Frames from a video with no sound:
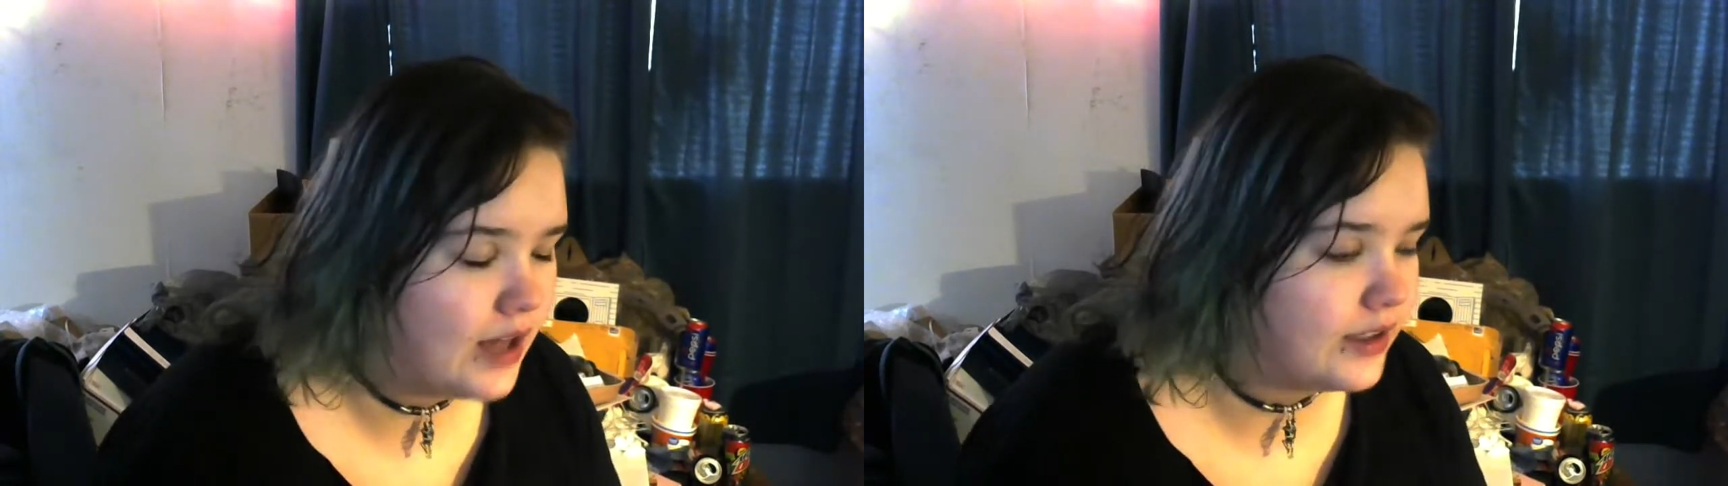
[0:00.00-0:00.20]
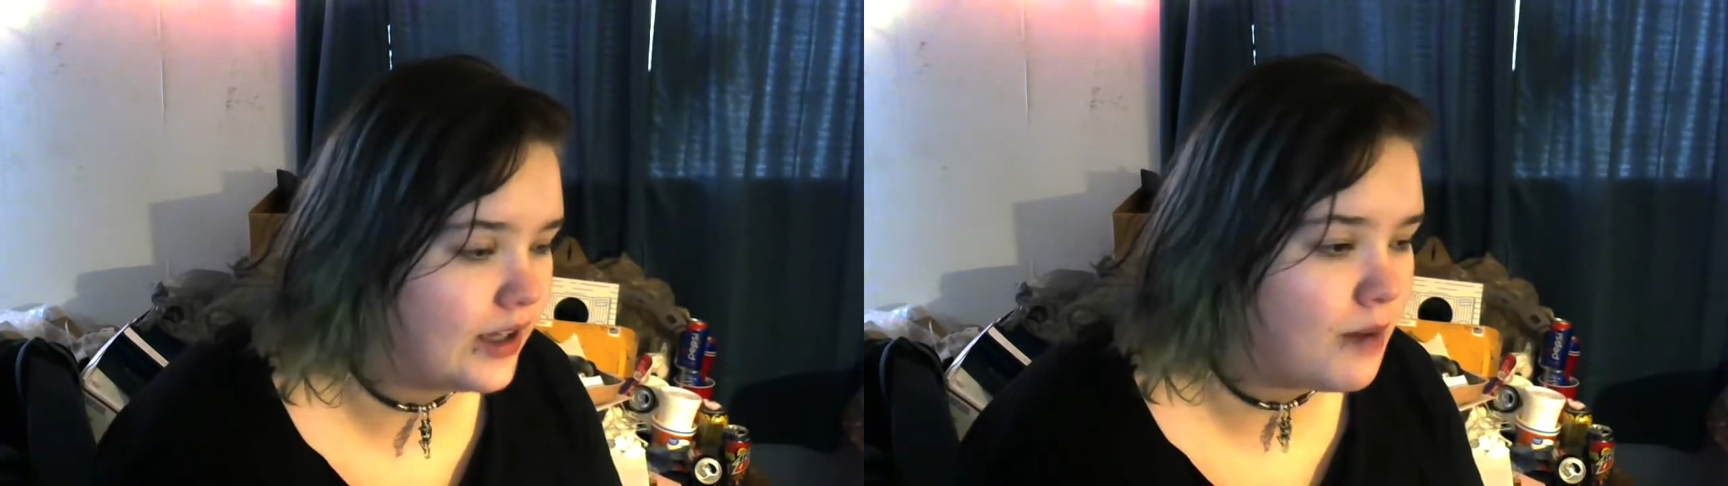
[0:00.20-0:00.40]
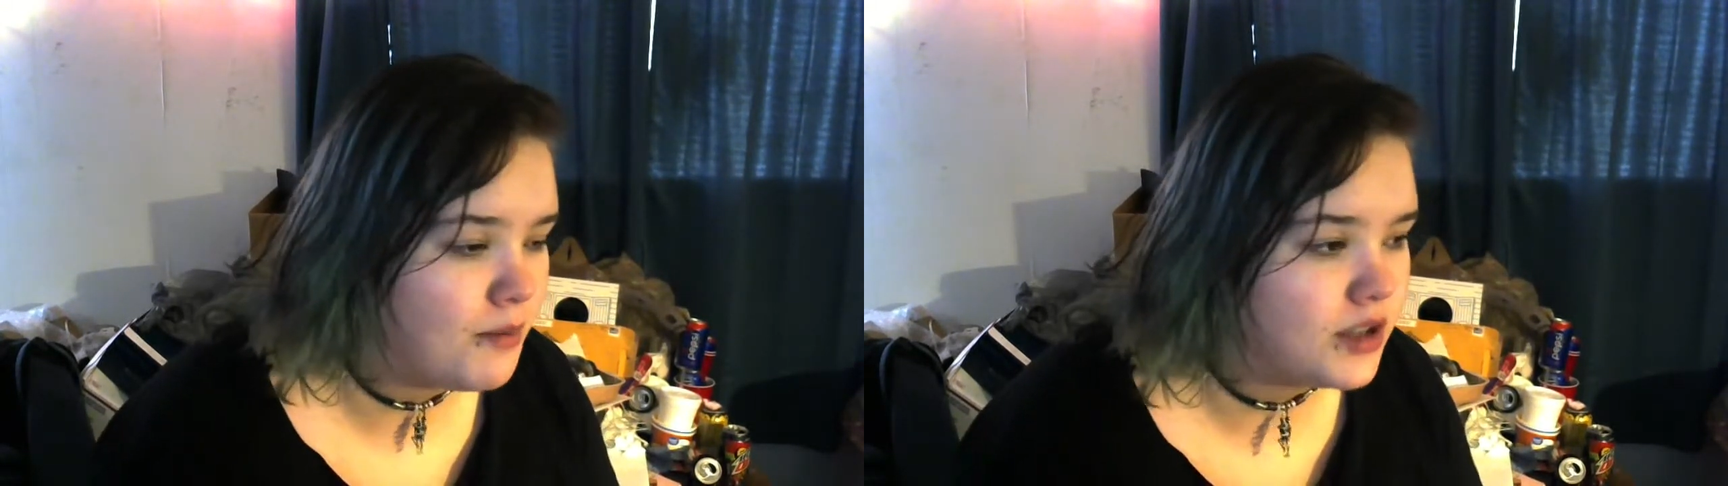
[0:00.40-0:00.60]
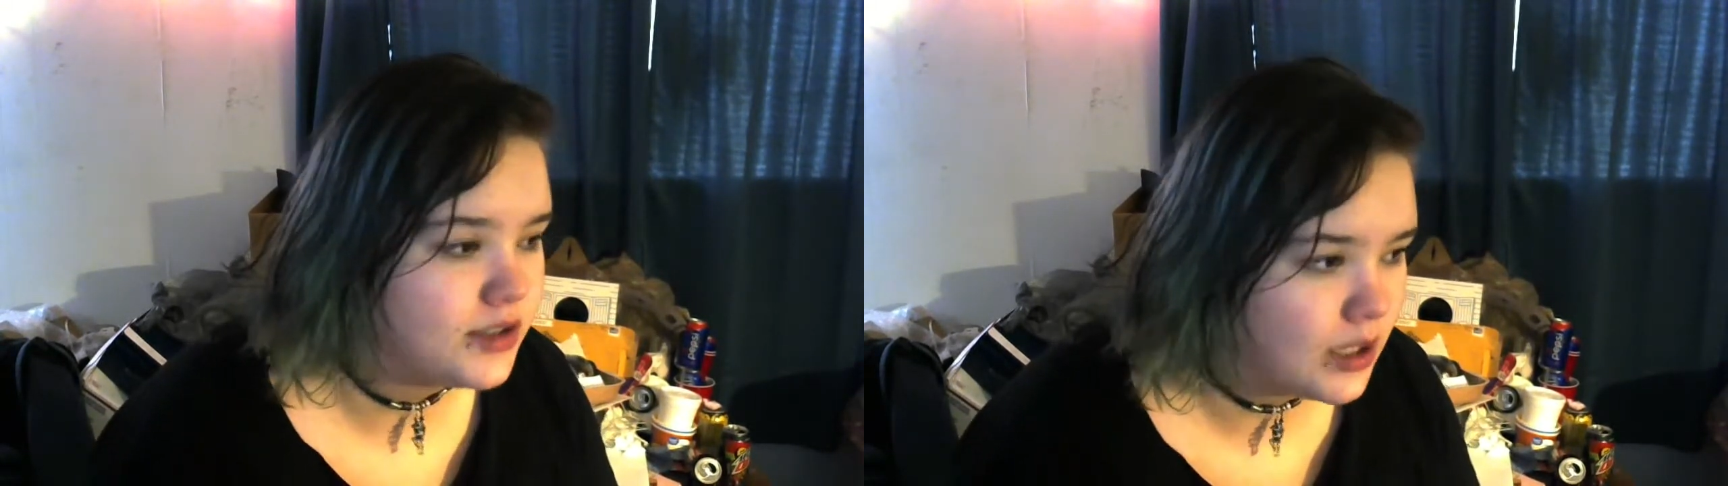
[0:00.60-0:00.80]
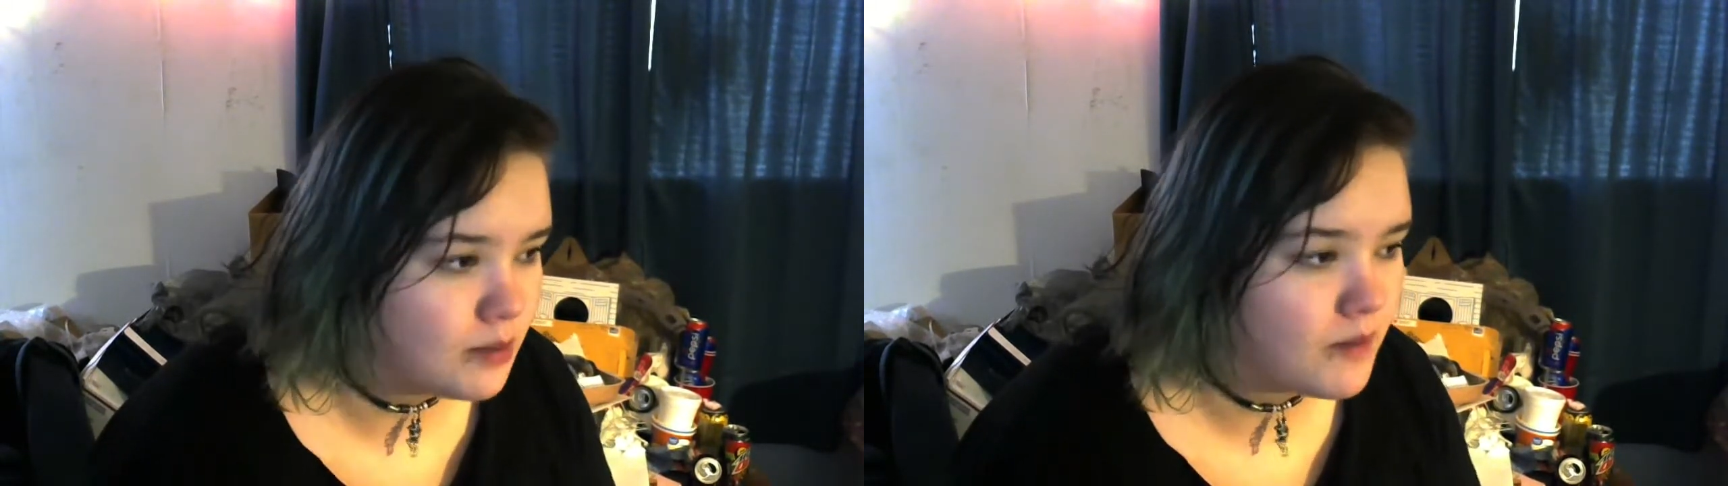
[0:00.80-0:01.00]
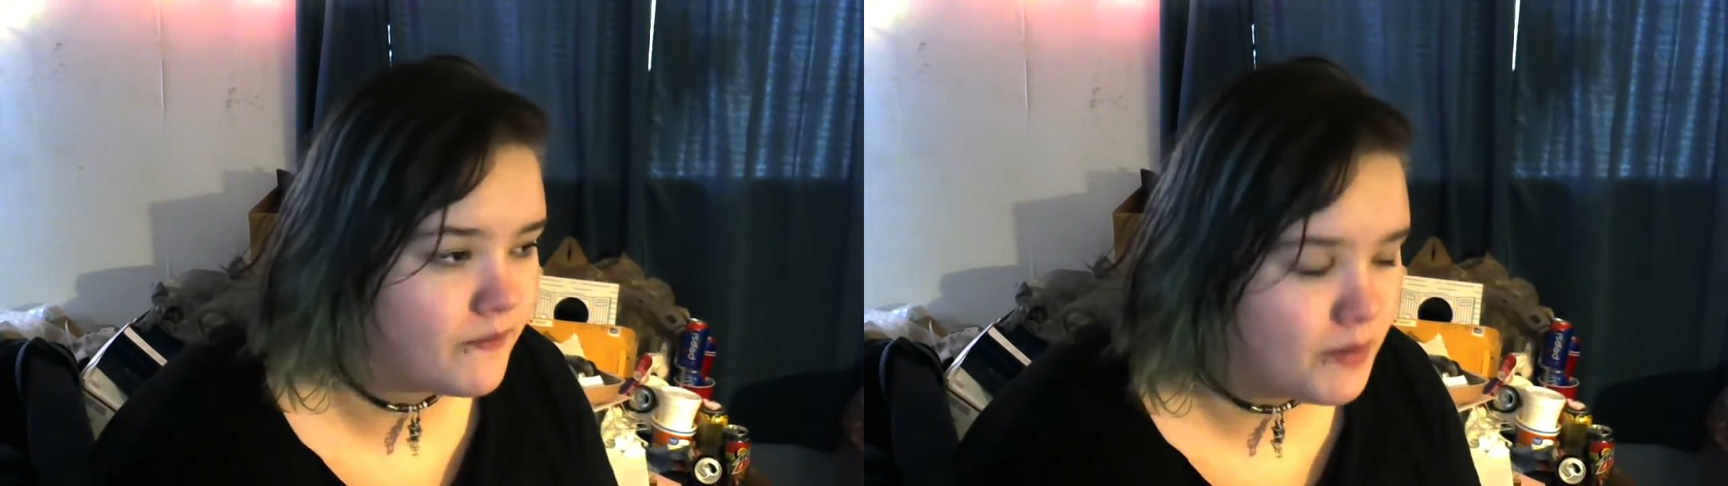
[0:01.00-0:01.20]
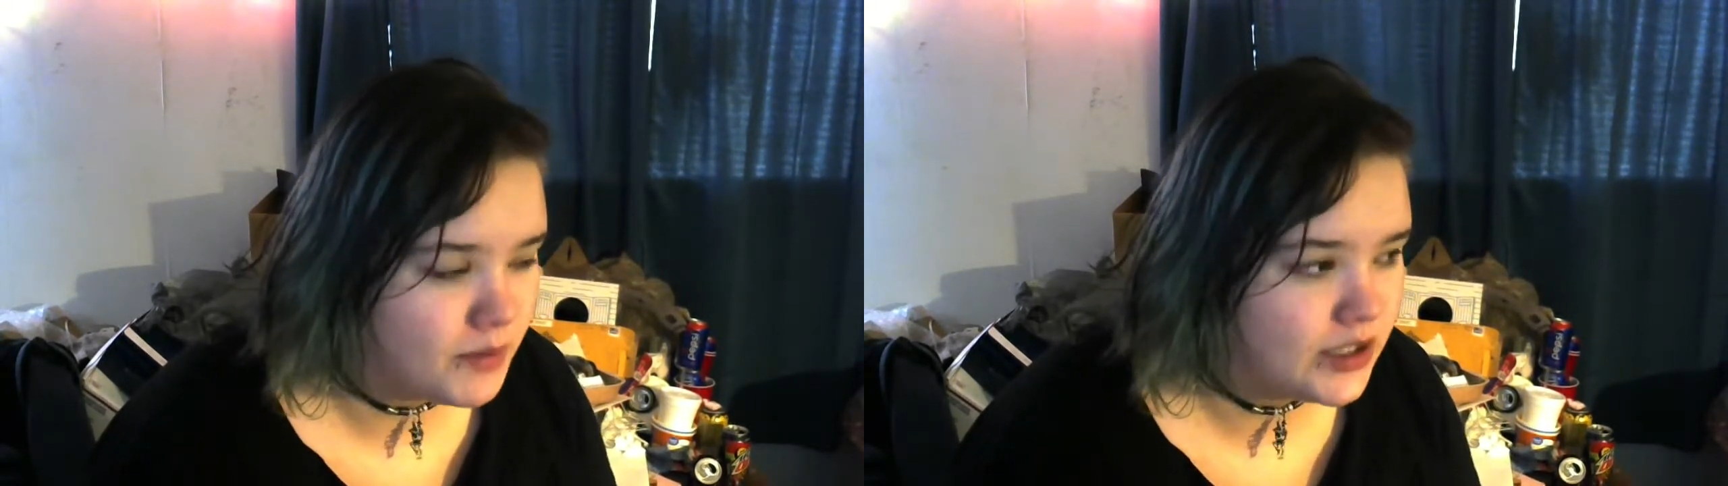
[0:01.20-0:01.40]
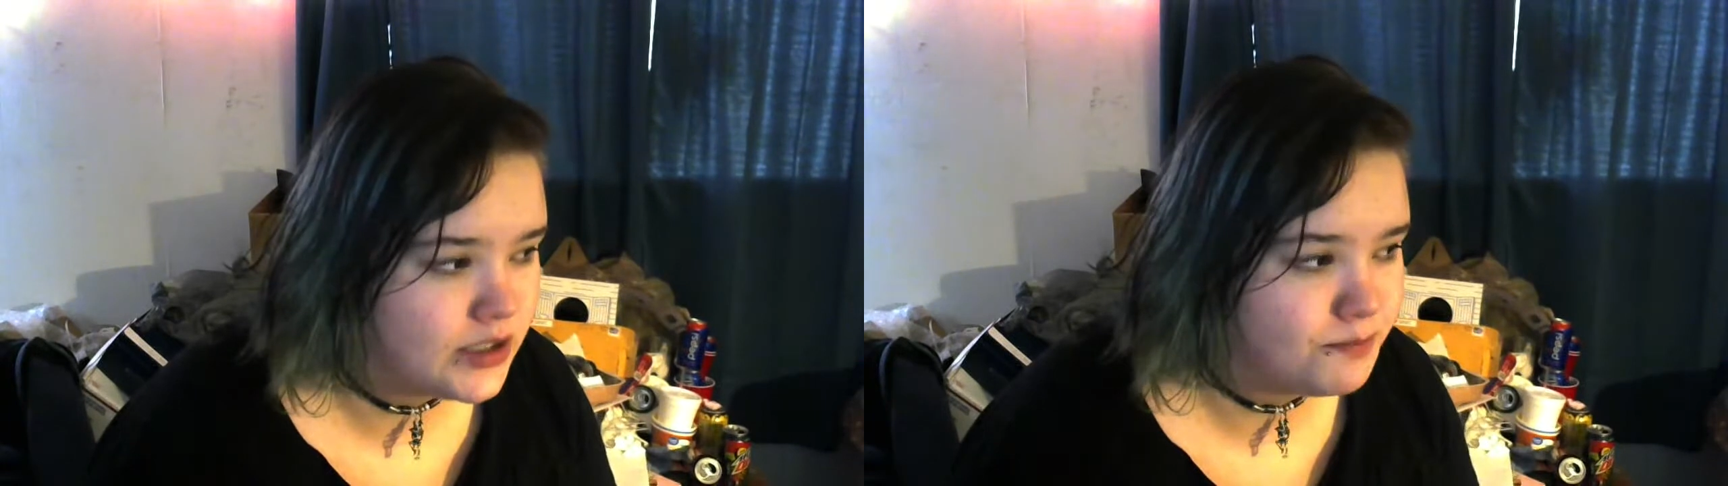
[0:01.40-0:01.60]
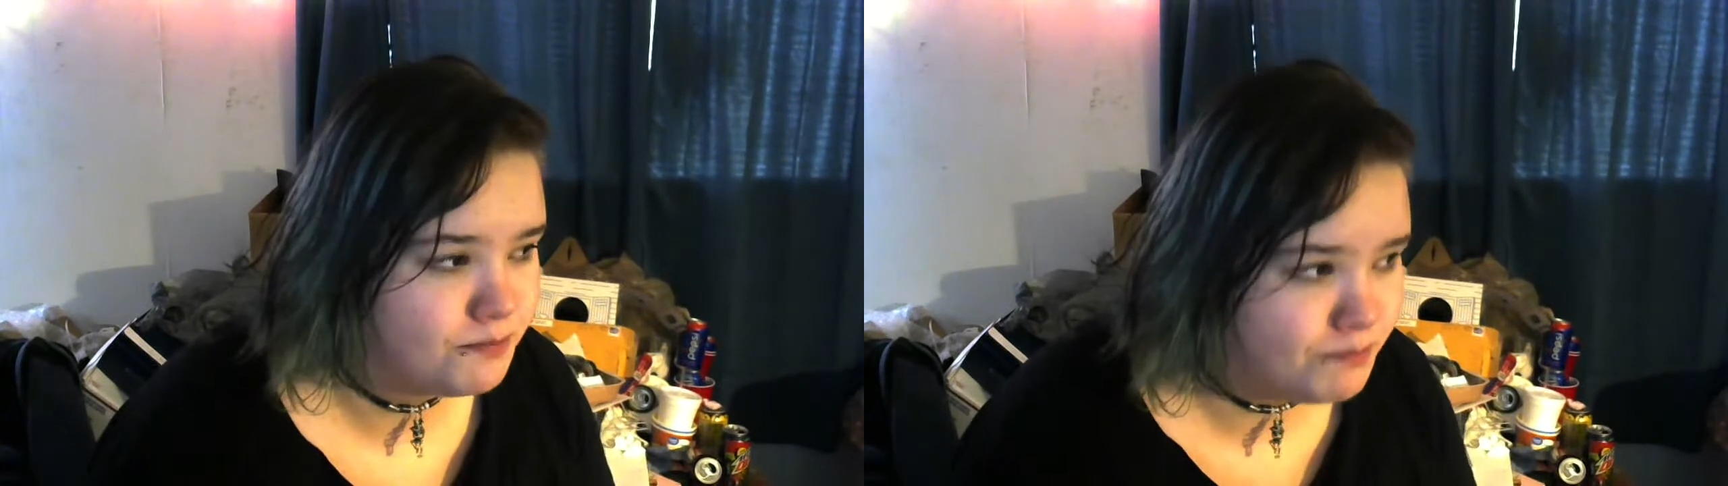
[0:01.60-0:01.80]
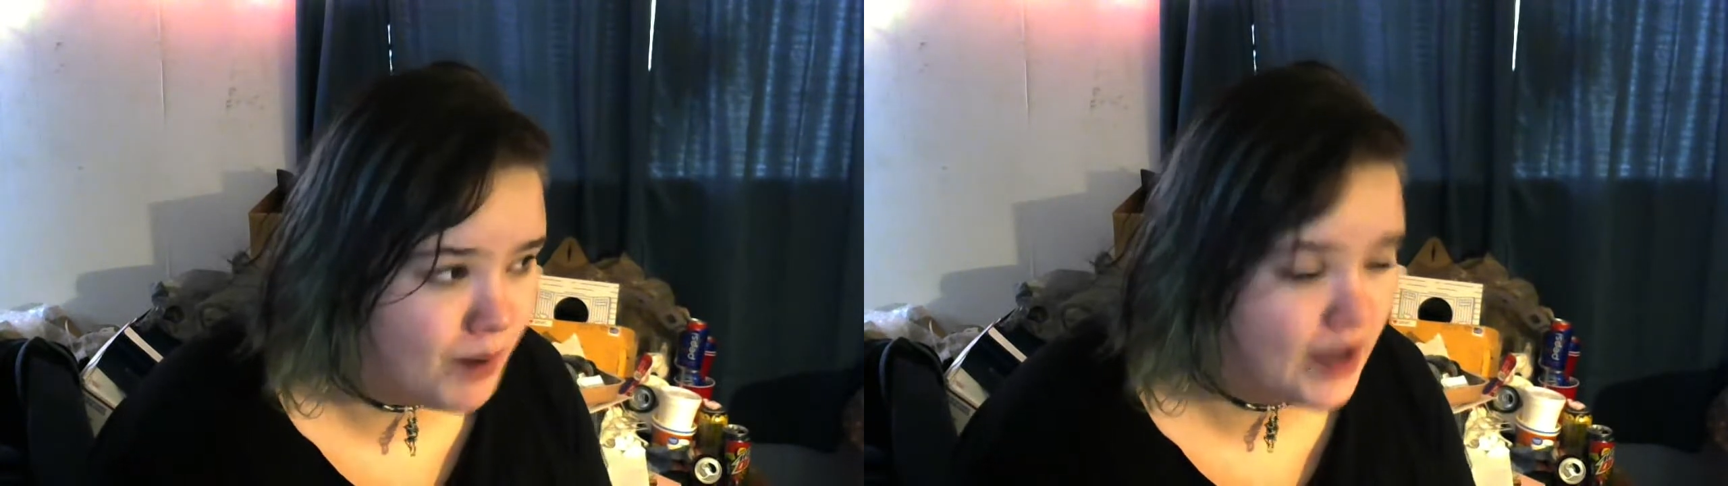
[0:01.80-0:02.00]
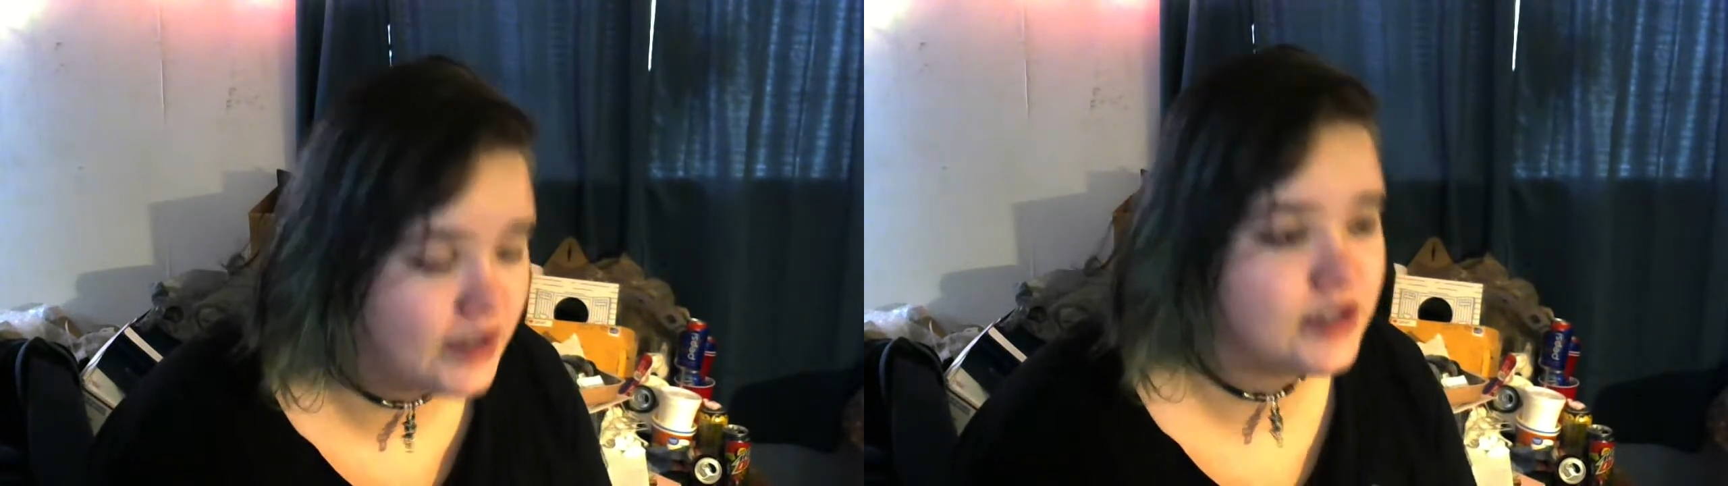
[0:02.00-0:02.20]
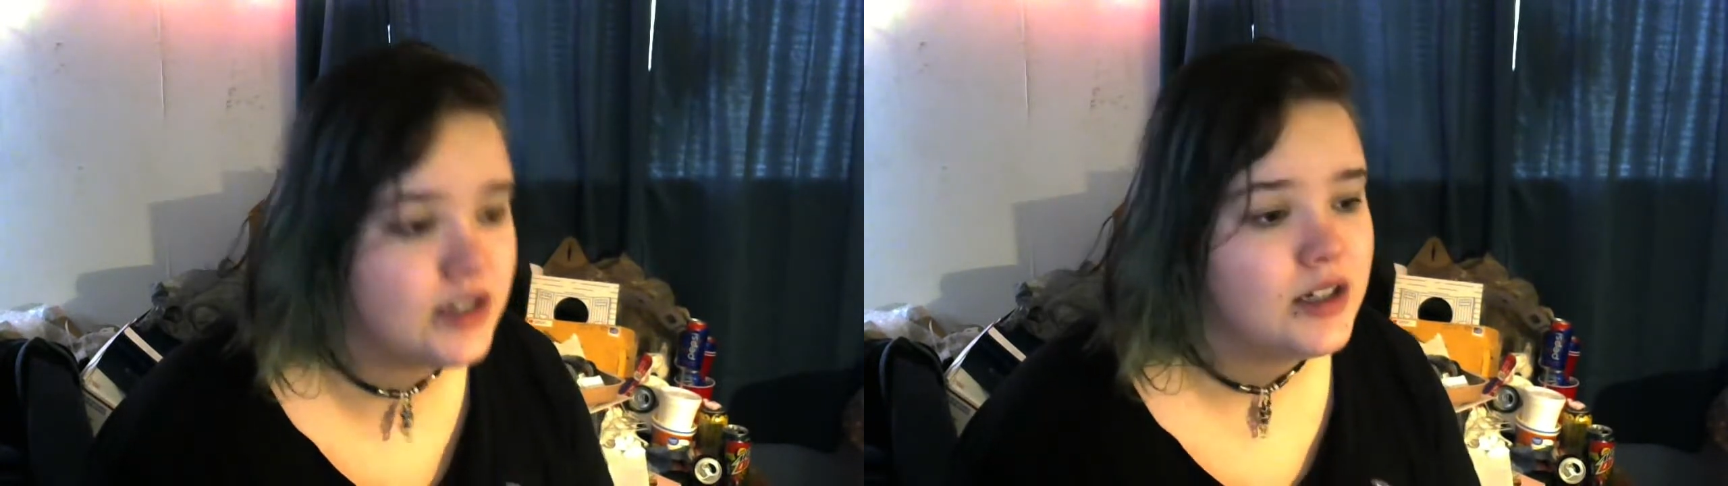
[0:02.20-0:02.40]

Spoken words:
Like, I'm not saying I'm a feminist, but,